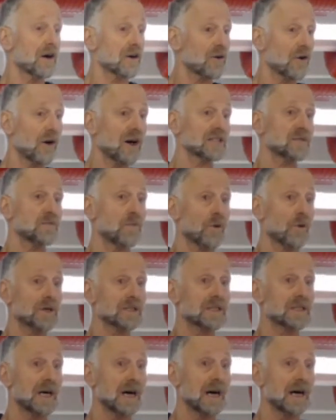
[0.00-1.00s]

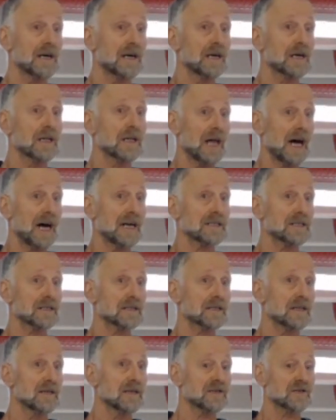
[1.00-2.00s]
CrossSport
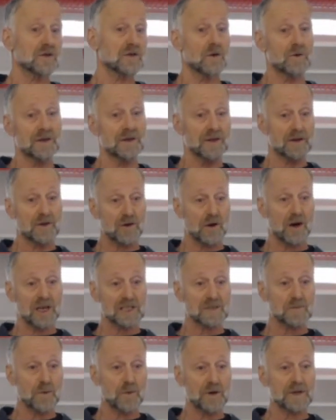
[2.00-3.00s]
classes. So in the
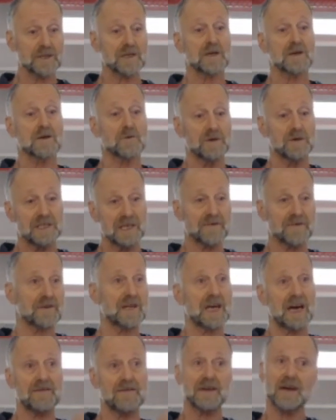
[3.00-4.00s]
CrossSport, we
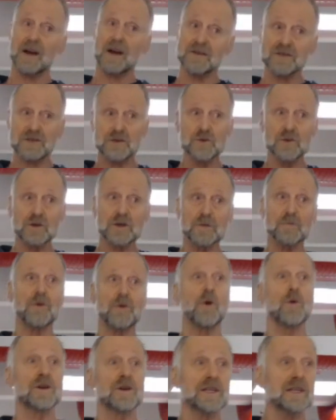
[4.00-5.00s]
definitely have an out-of-school
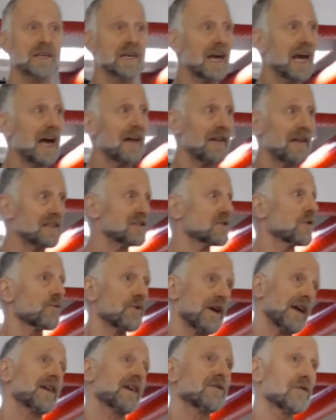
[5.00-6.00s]
component, and that's a
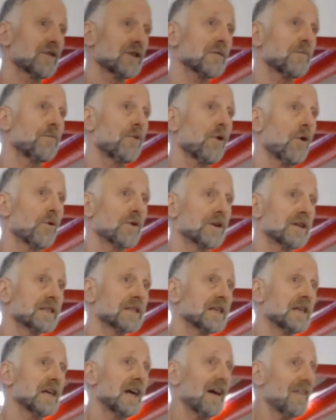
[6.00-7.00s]
regular
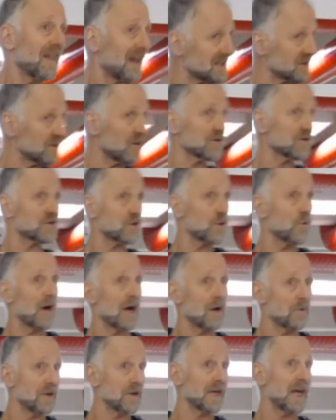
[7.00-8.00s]
component, and that's also
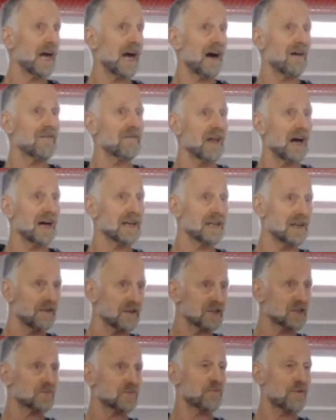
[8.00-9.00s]
why we have that
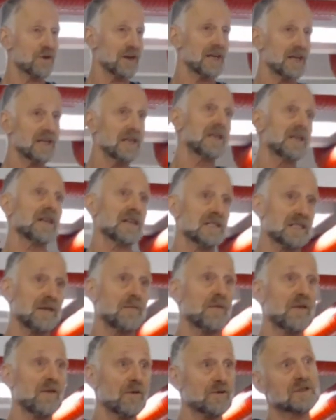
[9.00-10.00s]
in the spring.
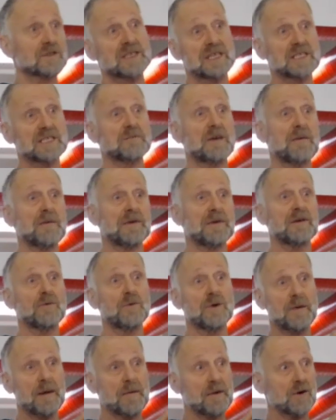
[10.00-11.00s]
Some of those things we
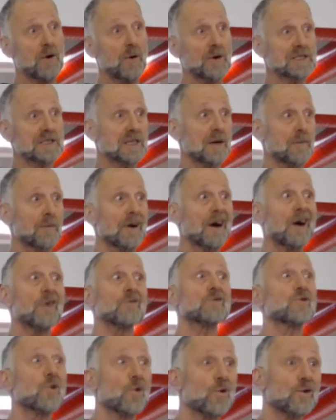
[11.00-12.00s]
may be going somewhere
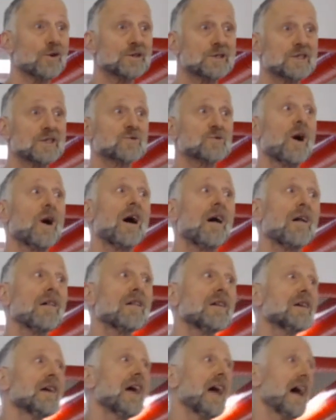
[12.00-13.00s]
outdoors as
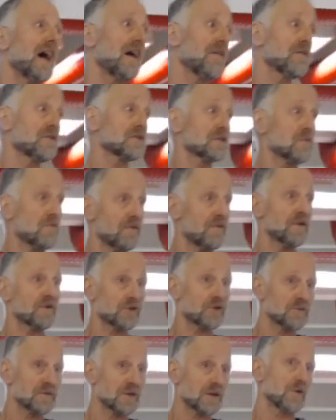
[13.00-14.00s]
well, and there's some
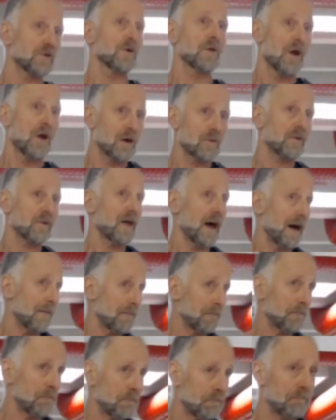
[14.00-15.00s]
field trips that go along with
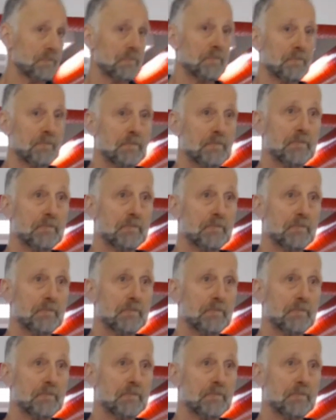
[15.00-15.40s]
that.